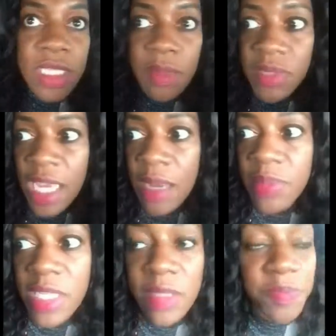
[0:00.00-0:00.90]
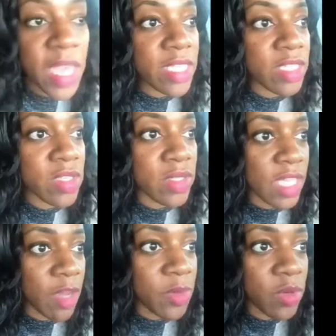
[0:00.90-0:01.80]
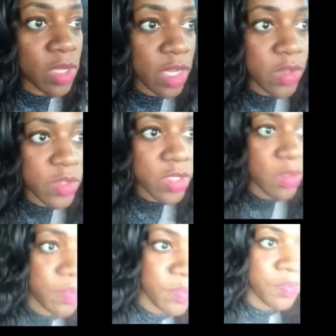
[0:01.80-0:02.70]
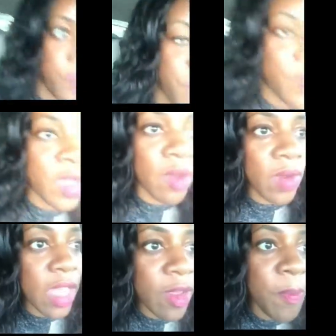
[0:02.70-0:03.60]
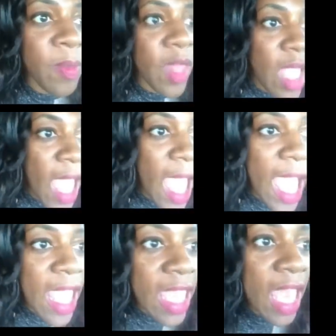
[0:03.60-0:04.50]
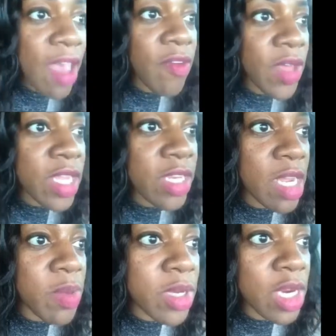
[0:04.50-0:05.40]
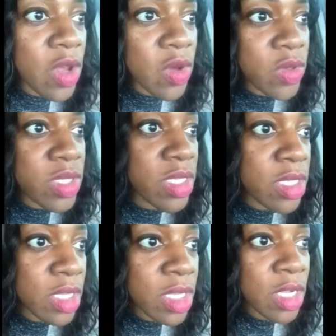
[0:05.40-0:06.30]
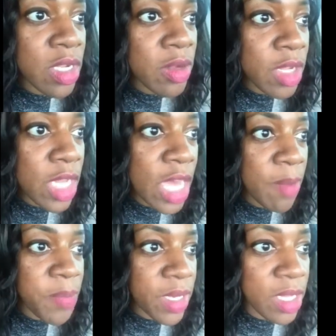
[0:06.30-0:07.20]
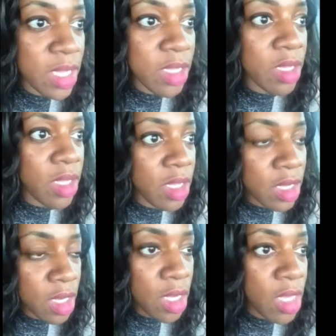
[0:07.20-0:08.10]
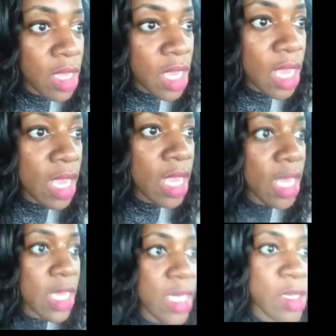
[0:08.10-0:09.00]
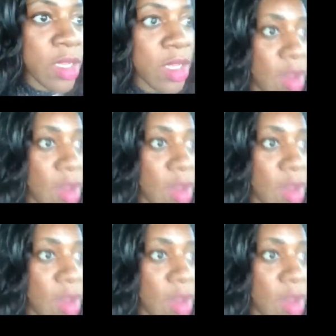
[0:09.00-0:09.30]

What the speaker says: Sometimes it's best to double close. All right, I have a double close company, and